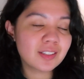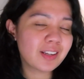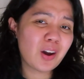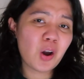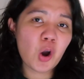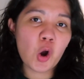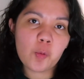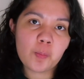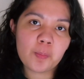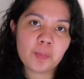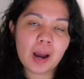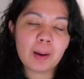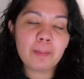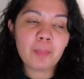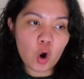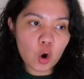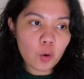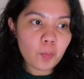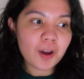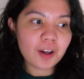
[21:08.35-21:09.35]
I'm
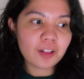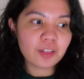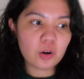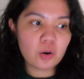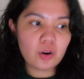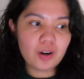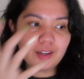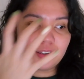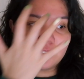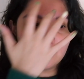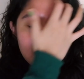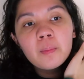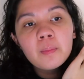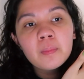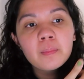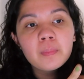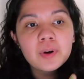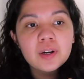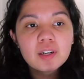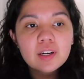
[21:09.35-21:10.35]
hoping there is,
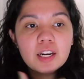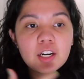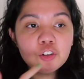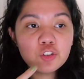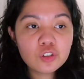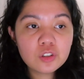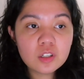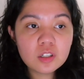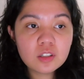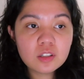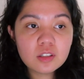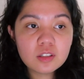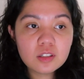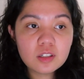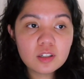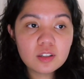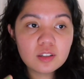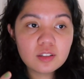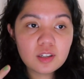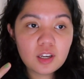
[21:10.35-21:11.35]
but interesting to
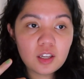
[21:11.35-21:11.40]
see this